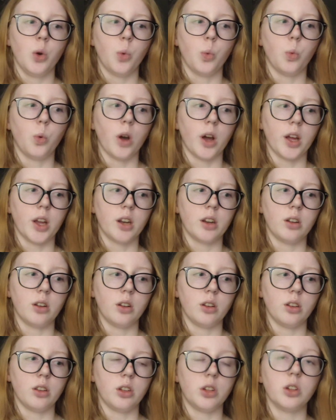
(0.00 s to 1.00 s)
what
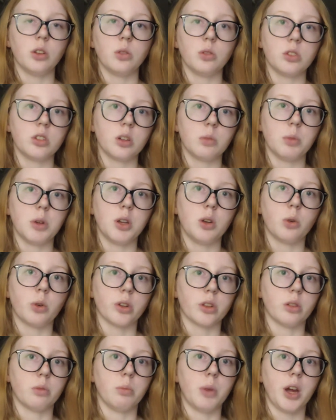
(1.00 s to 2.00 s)
used to be
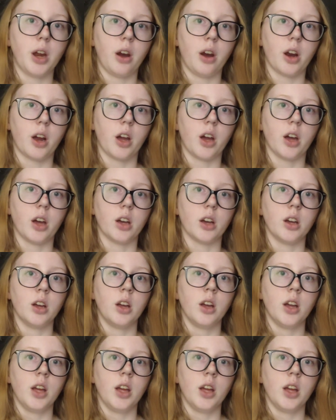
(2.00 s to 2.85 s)
North America,